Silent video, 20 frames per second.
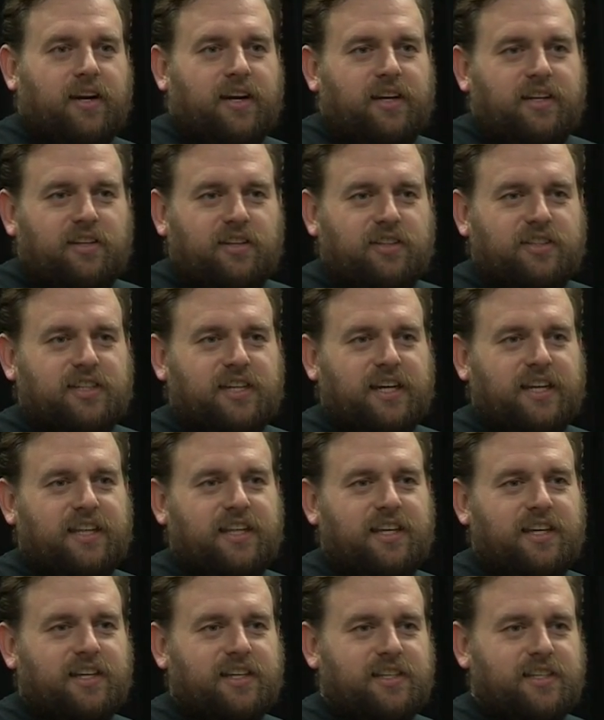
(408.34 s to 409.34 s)
it looks like
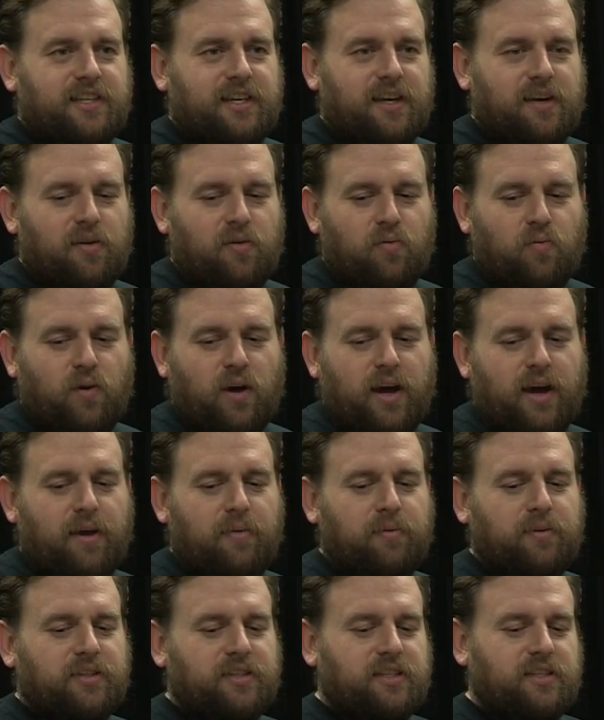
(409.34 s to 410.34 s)
this, and what
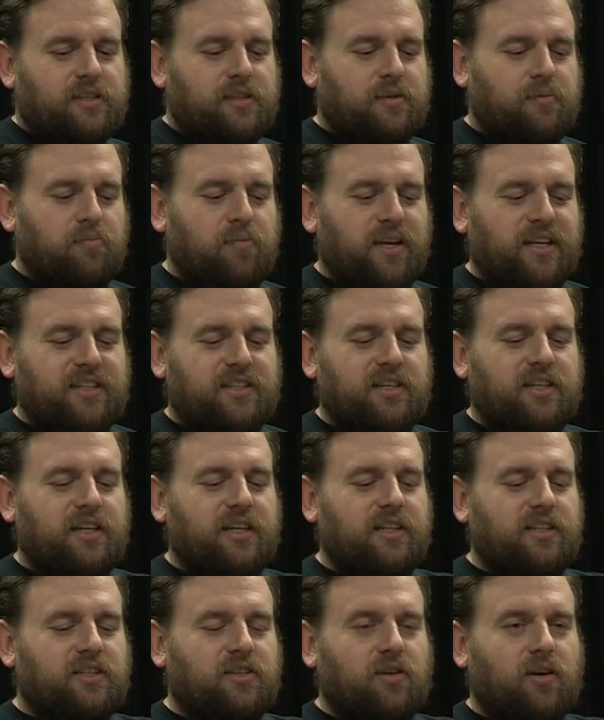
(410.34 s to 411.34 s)
happens is basically
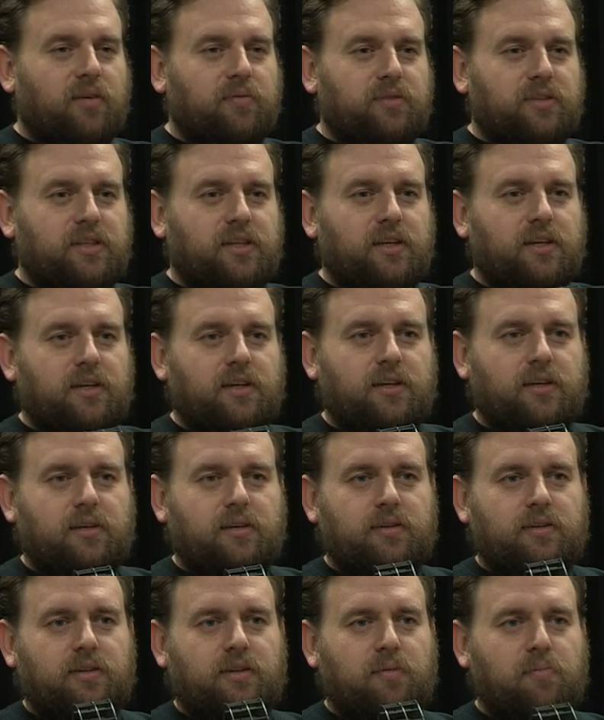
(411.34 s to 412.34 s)
it scrubs
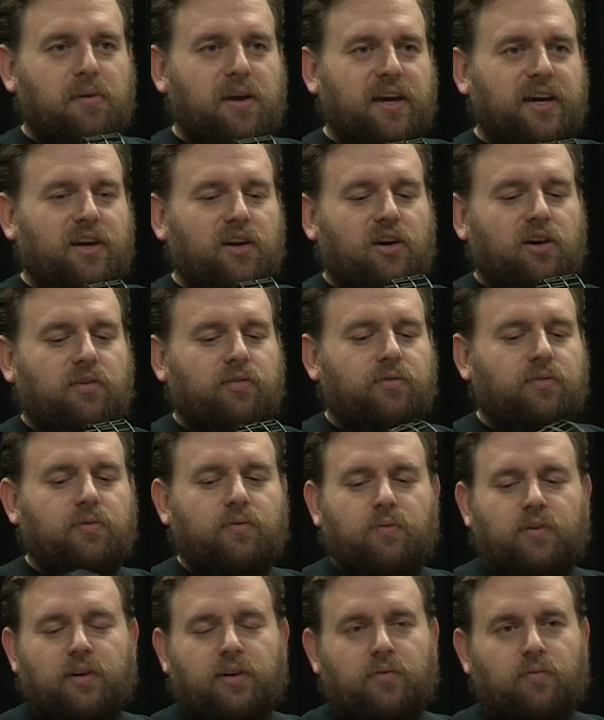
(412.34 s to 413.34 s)
the paint off
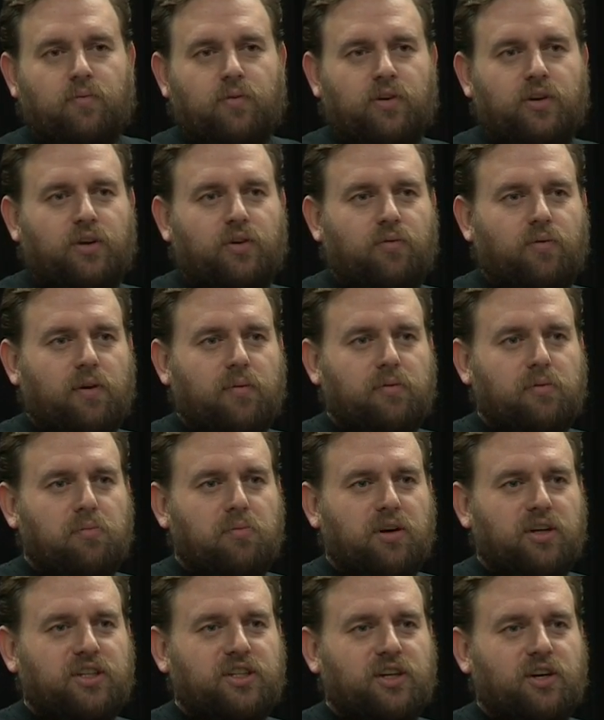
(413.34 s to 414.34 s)
when you rub the
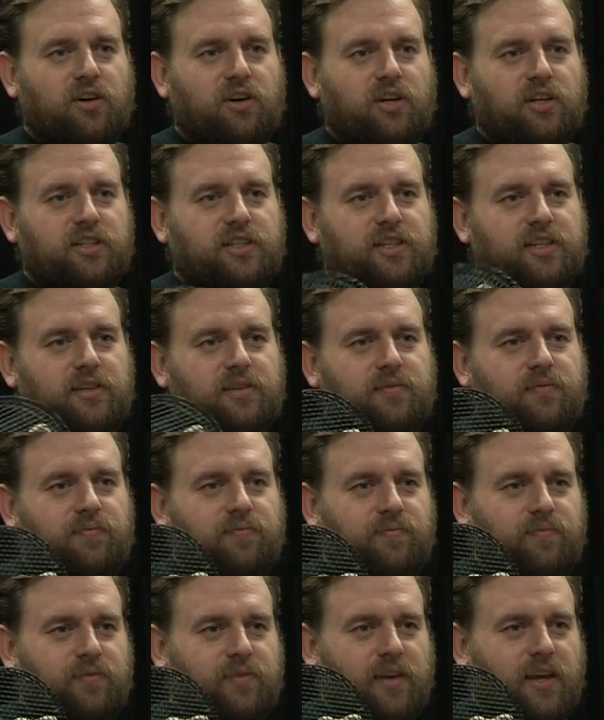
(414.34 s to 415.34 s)
brush across it.
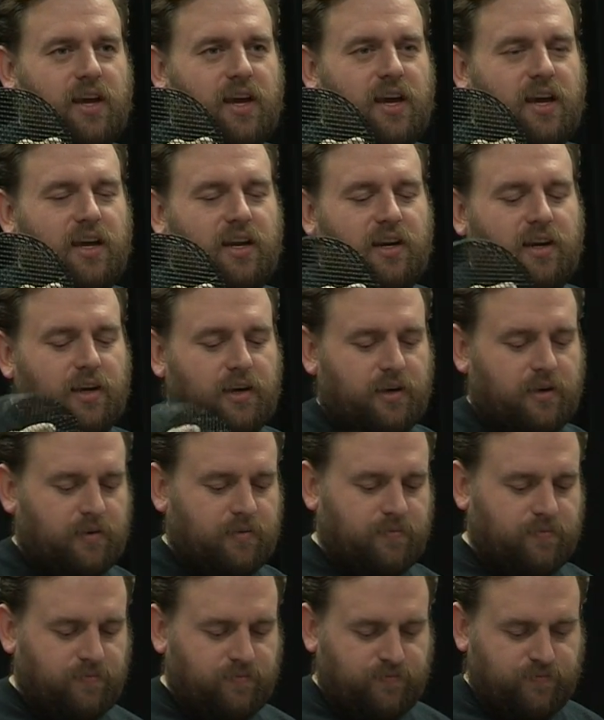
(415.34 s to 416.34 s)
And
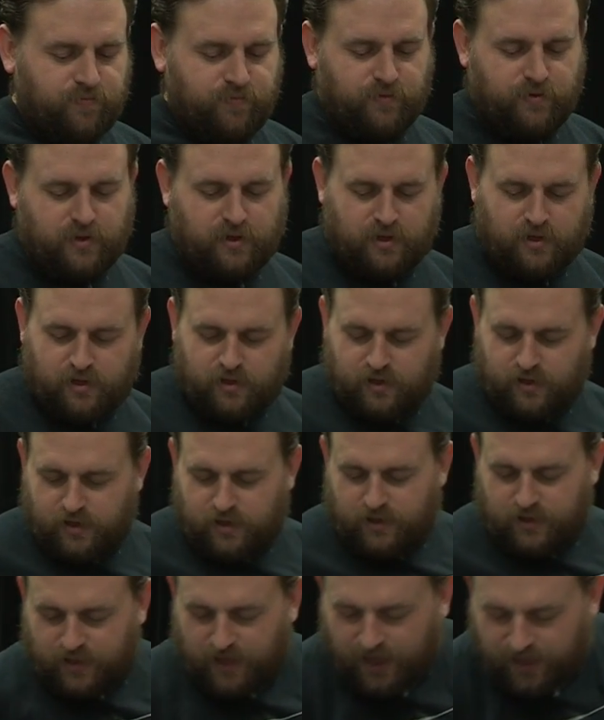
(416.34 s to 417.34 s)

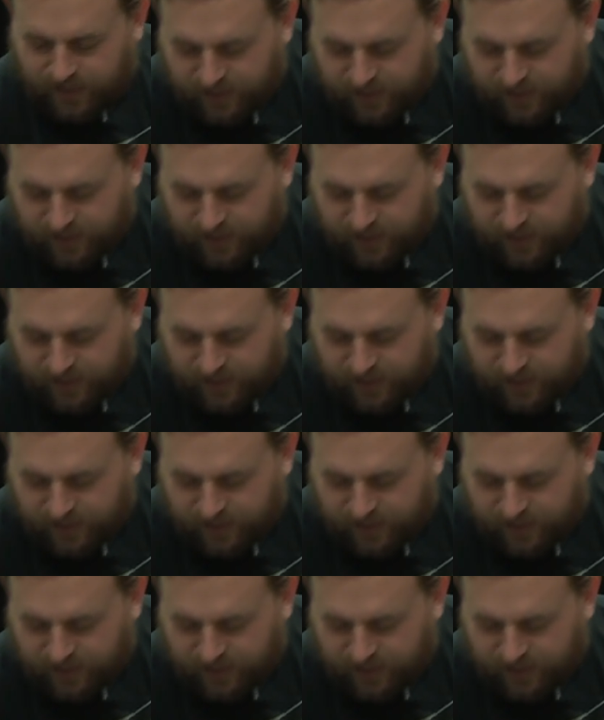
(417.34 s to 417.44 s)
that